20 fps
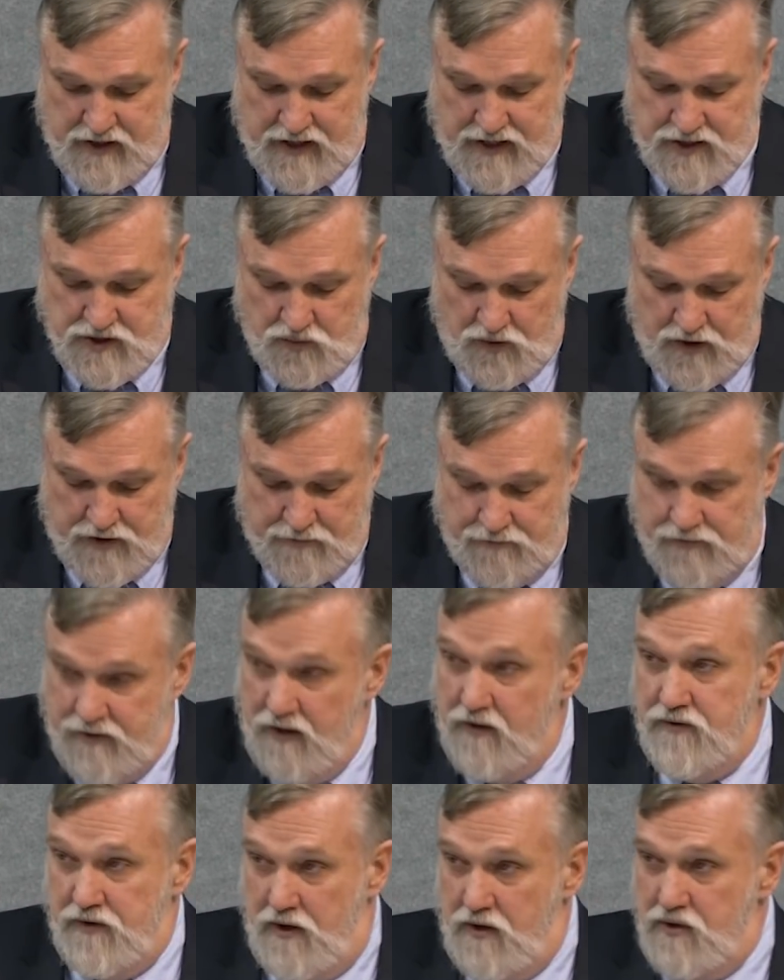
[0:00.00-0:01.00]
of the ice cream,
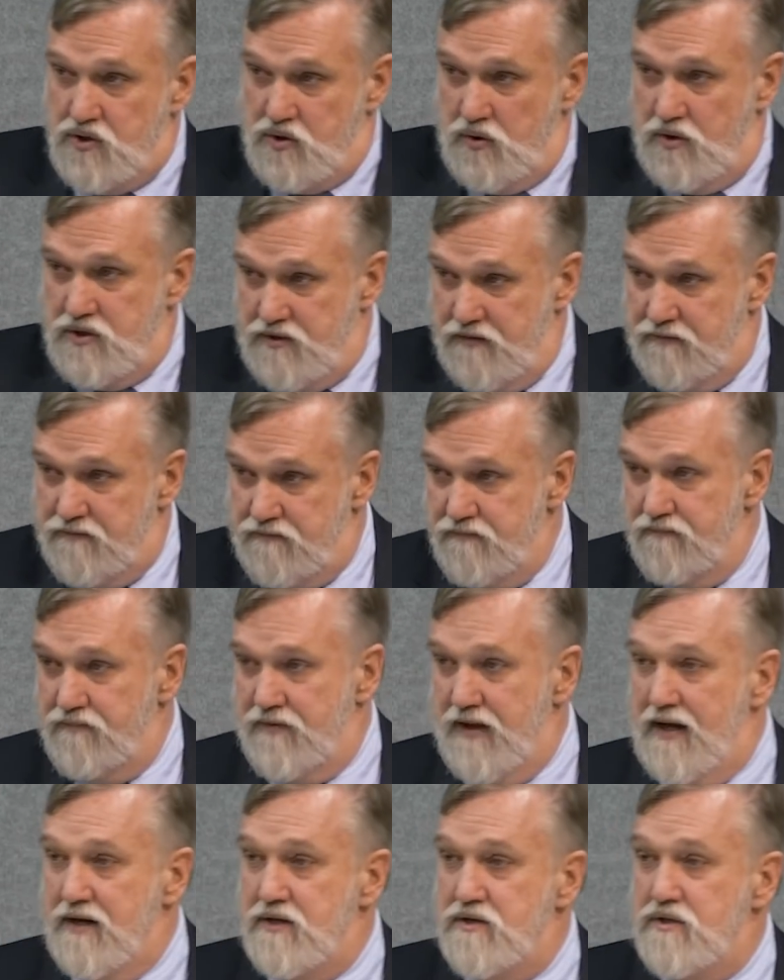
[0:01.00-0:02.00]
th those sorts of
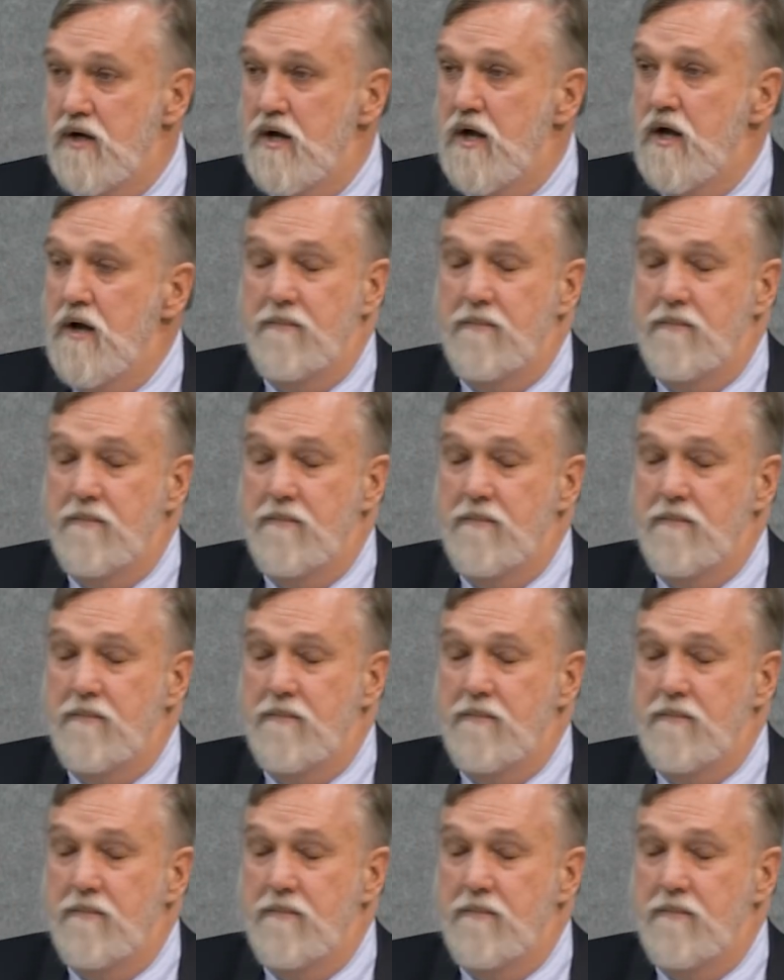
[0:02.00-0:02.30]
things,